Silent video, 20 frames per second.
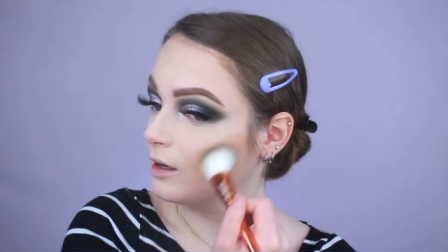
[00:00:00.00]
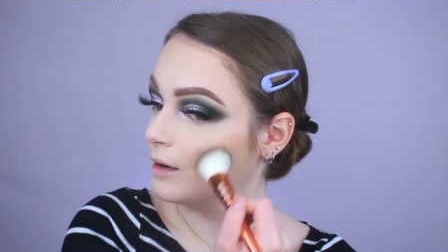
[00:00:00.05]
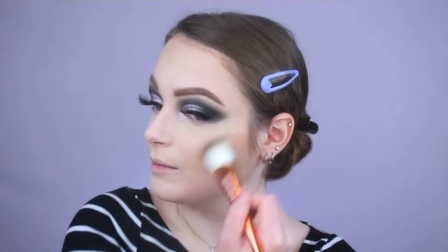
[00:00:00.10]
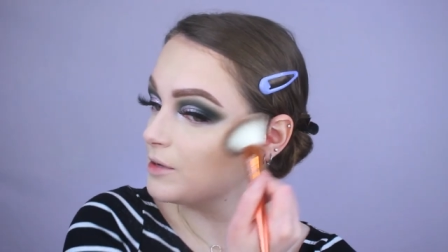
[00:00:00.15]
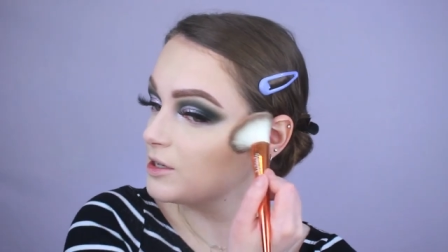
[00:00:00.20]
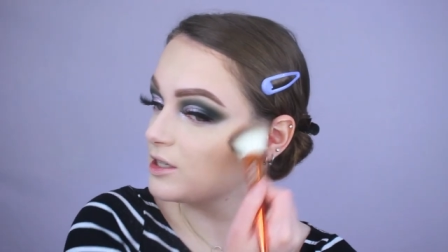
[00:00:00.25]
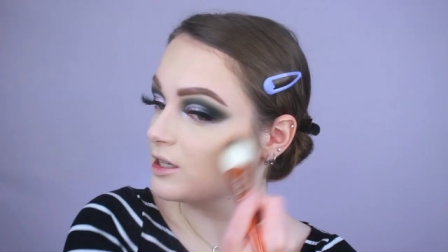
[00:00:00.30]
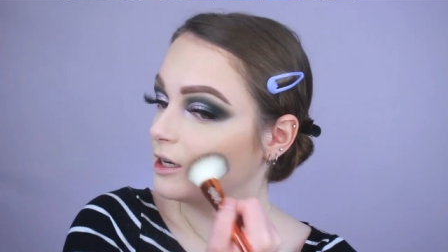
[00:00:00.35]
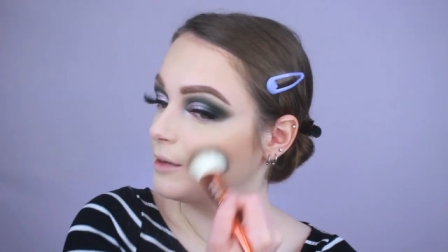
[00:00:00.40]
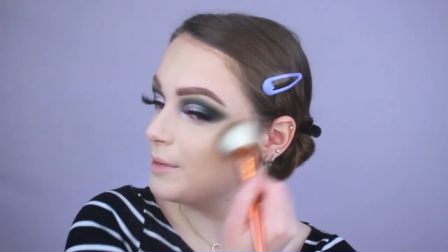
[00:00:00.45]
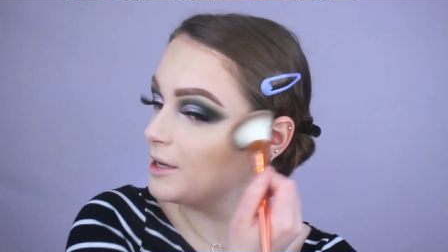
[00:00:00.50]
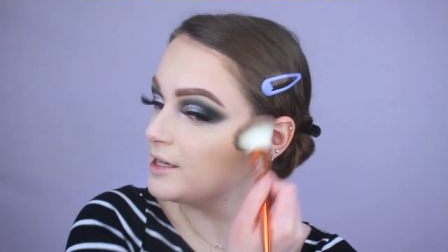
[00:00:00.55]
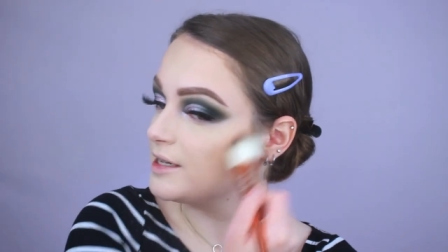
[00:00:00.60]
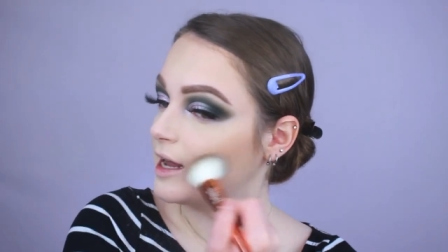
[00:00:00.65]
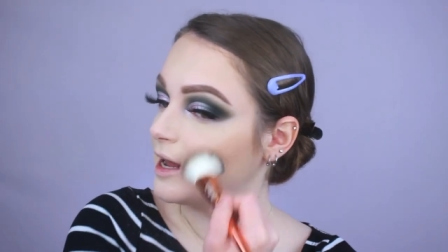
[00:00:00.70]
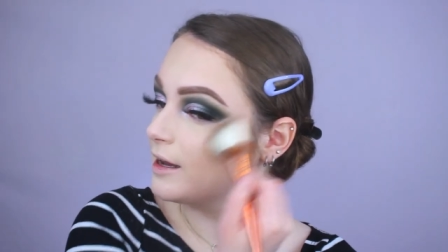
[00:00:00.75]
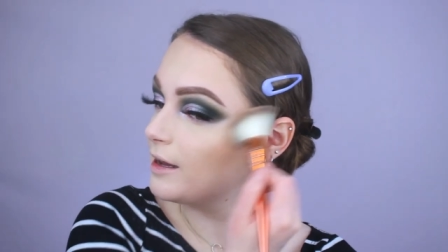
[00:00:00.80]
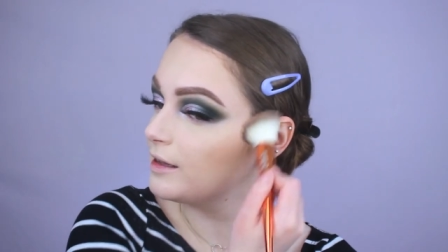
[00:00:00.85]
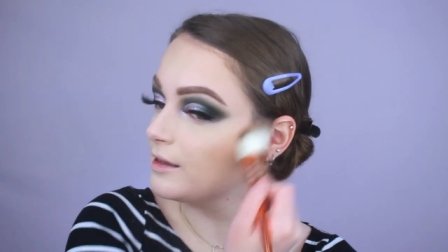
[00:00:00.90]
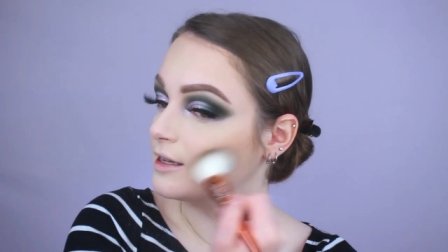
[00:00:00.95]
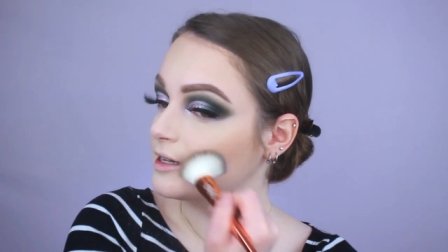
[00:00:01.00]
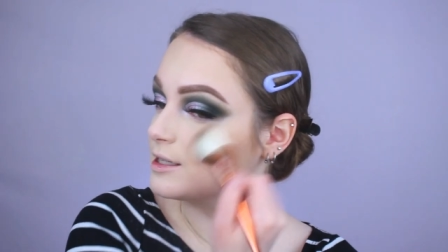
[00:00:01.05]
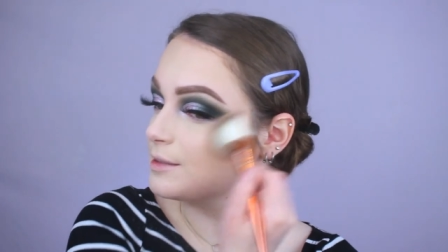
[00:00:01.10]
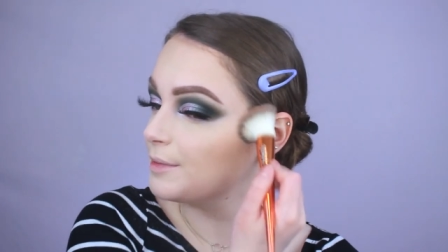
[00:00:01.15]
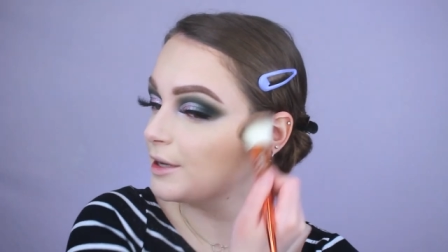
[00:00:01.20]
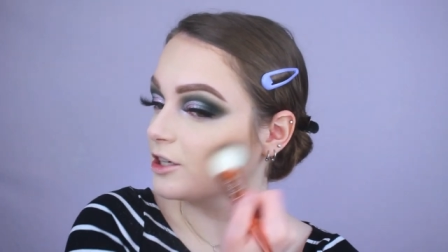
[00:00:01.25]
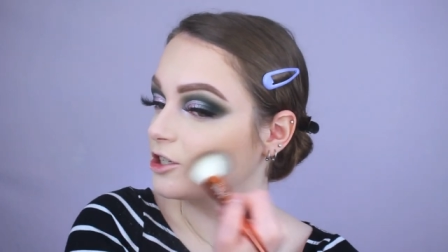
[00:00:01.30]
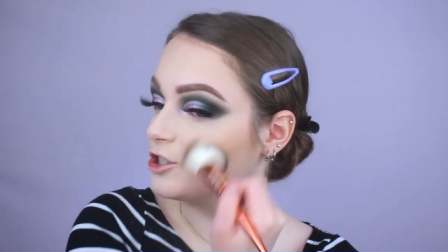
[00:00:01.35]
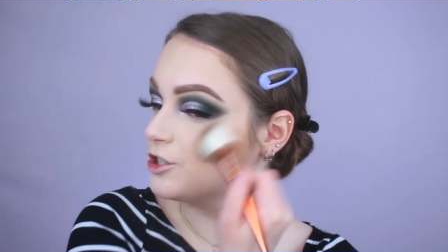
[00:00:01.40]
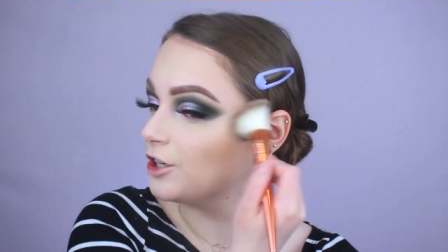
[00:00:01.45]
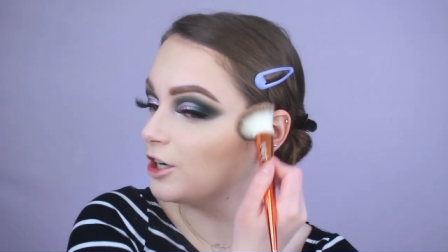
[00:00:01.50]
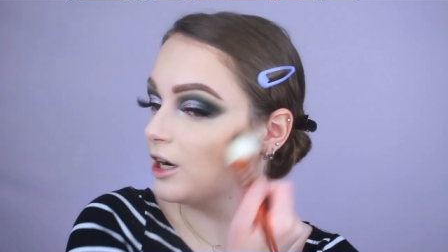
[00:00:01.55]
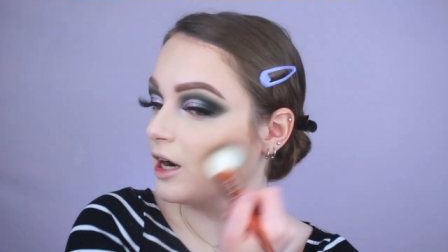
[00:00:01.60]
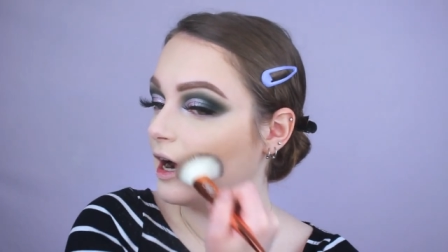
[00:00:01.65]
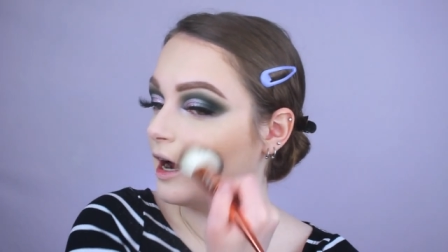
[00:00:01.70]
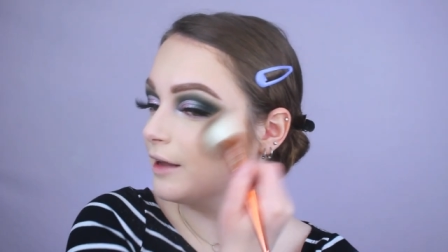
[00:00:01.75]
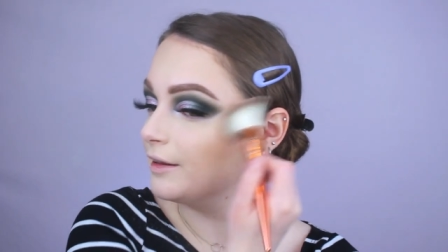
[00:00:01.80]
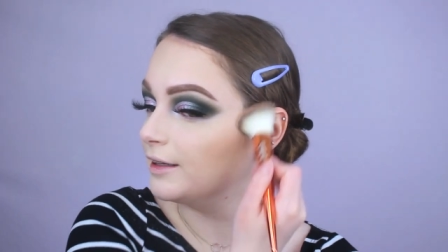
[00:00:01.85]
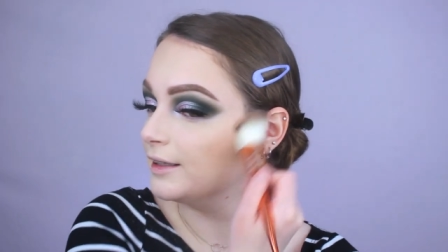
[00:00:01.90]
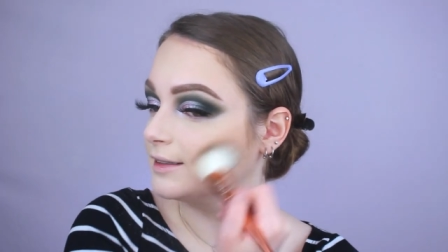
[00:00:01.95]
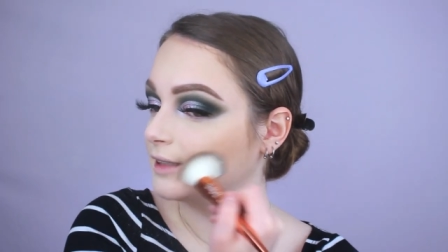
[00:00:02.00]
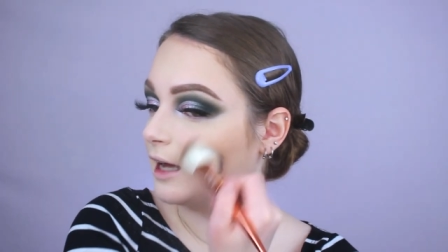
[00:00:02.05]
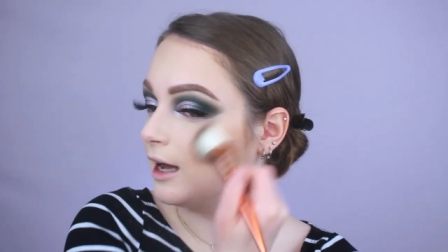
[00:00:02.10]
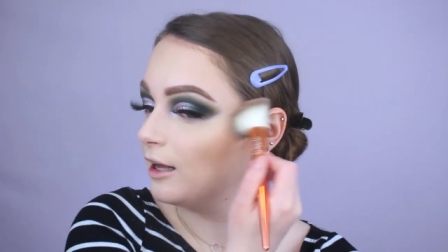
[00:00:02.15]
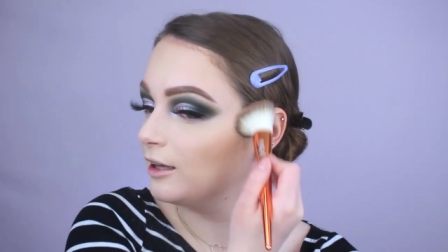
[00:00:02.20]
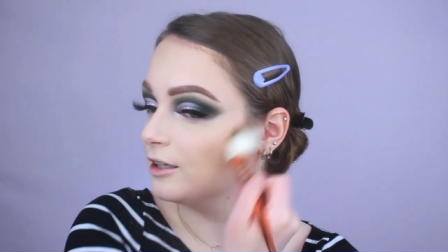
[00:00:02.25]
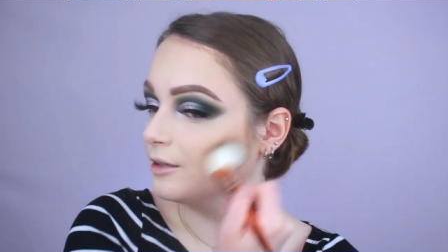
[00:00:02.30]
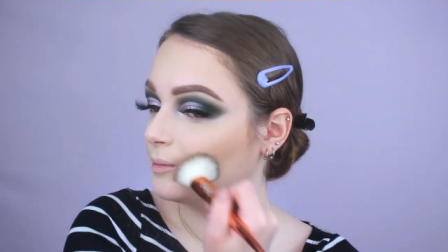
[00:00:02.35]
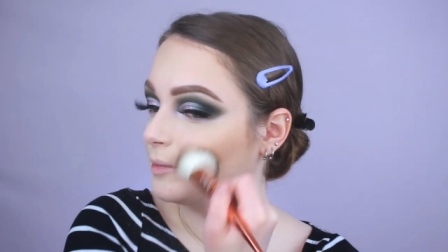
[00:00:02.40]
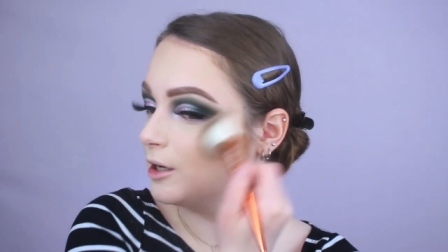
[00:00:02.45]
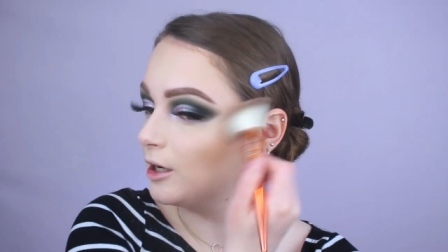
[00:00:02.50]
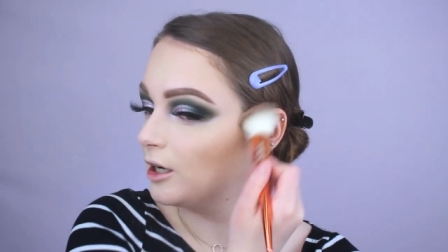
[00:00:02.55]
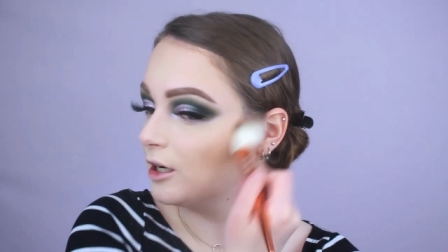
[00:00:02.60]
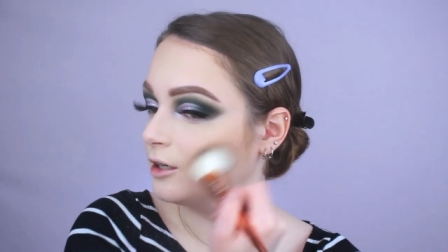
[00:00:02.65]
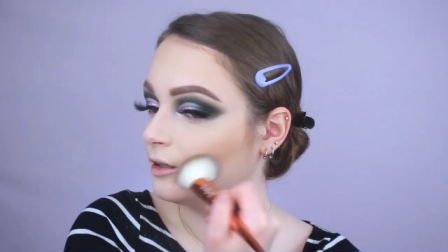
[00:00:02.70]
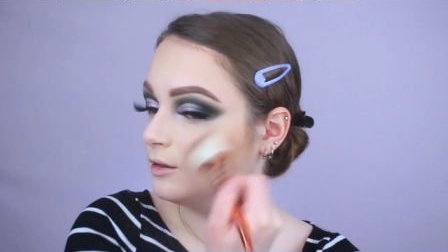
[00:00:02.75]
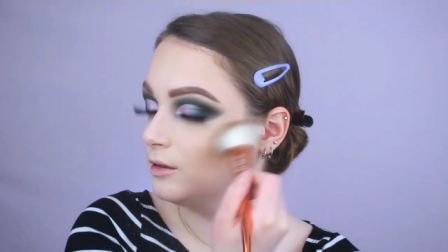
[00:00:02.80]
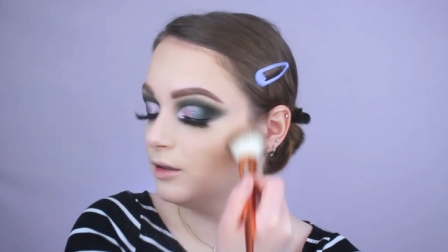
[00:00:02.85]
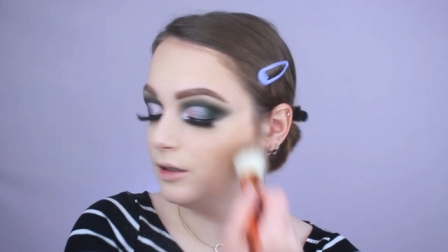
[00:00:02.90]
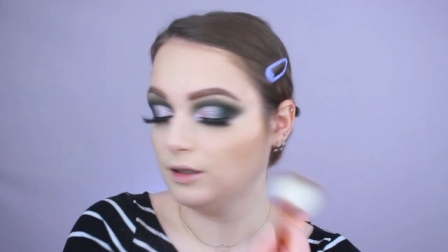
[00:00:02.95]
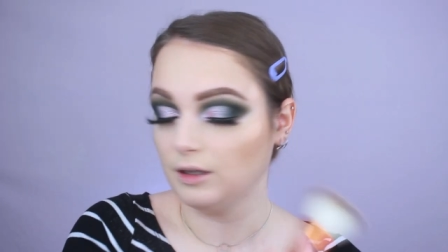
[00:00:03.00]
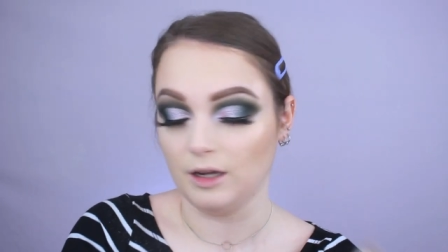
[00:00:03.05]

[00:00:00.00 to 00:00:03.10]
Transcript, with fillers: I'm just going to be taking this mixture on this Alamar,